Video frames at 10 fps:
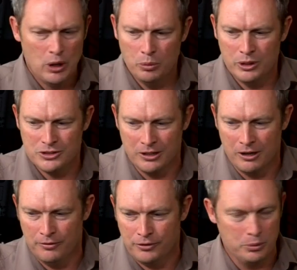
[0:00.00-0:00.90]
we're using
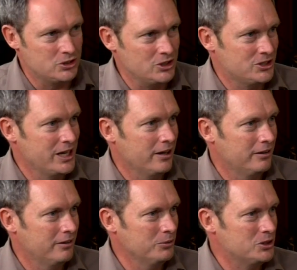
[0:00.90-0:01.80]
high frequency sound,
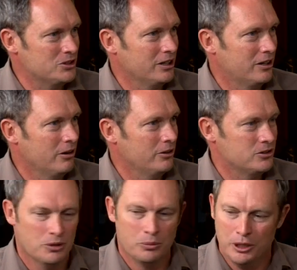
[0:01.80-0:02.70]
which is
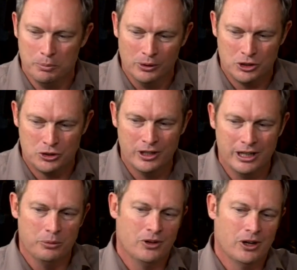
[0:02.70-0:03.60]
encoded. So when you pull the
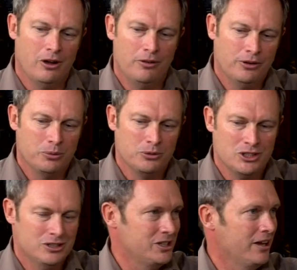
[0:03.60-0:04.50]
trigger, we've got a high
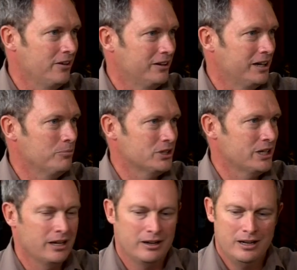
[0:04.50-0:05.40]
frequency sound that comes
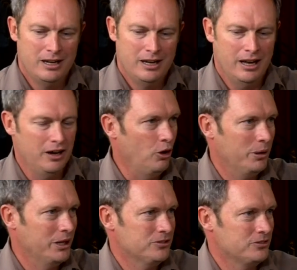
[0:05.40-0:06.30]
out and a whole
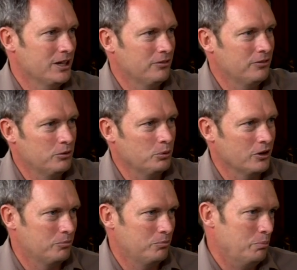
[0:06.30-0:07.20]
bunch of stuff. We've
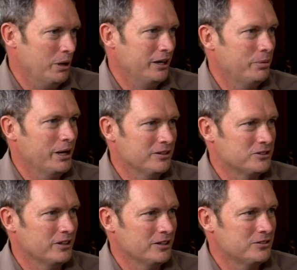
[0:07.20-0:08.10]
got pending patents
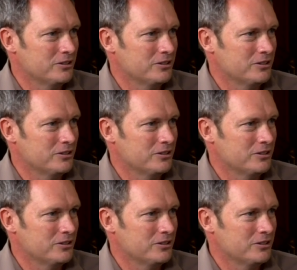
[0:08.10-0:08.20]
on that's, that